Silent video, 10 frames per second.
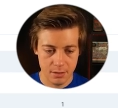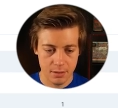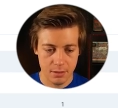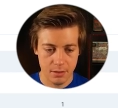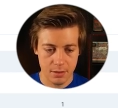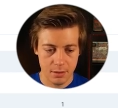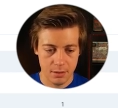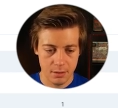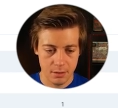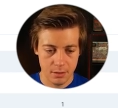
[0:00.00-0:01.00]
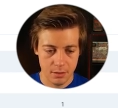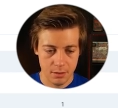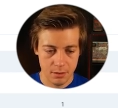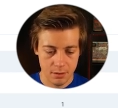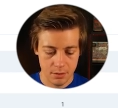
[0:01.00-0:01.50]

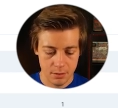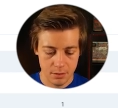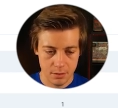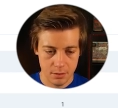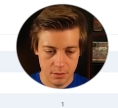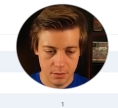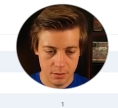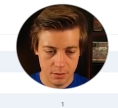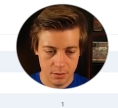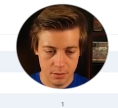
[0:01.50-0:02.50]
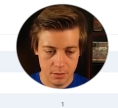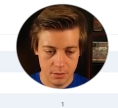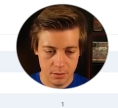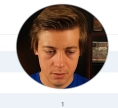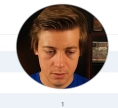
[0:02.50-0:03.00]

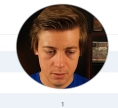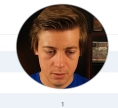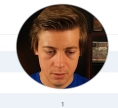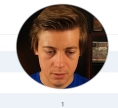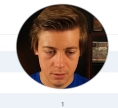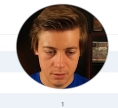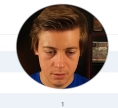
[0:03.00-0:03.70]
(silence)